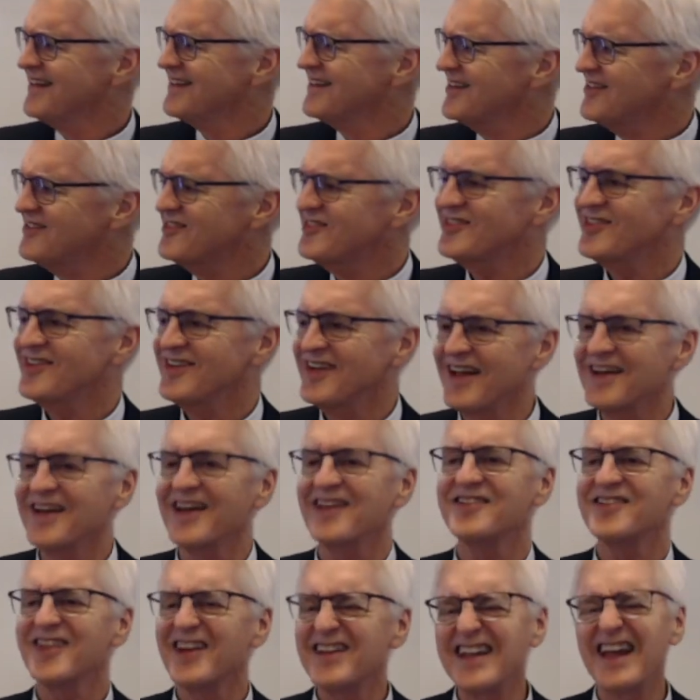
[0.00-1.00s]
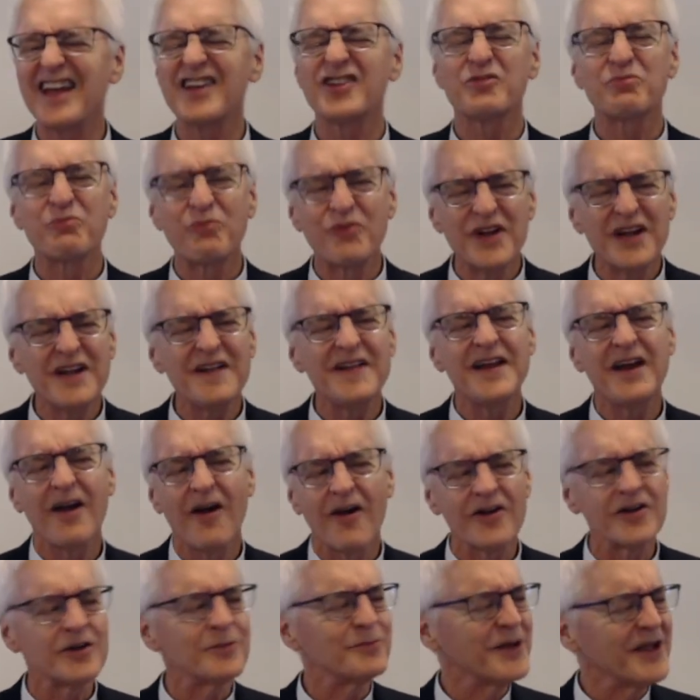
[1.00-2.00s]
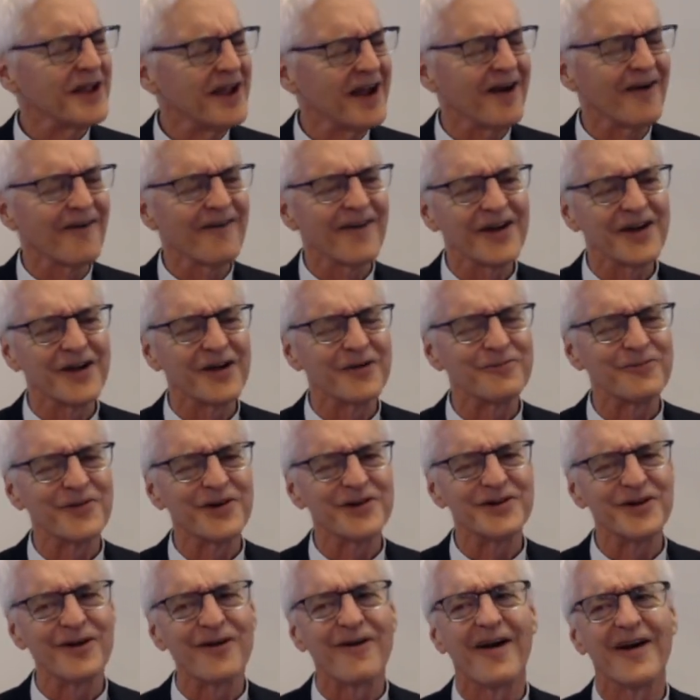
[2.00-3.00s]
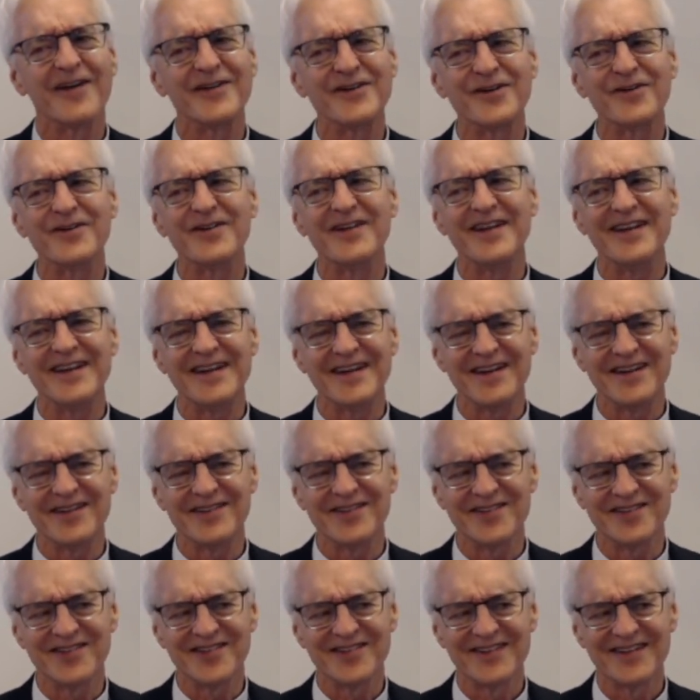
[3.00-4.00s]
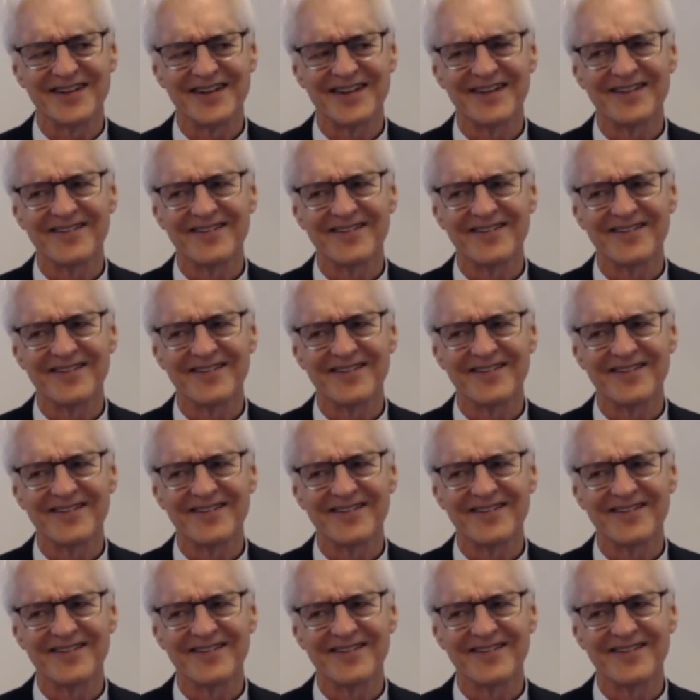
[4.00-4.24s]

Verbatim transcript: This, and I said, yeah, it's really hard to be arrogant when you're on your knees,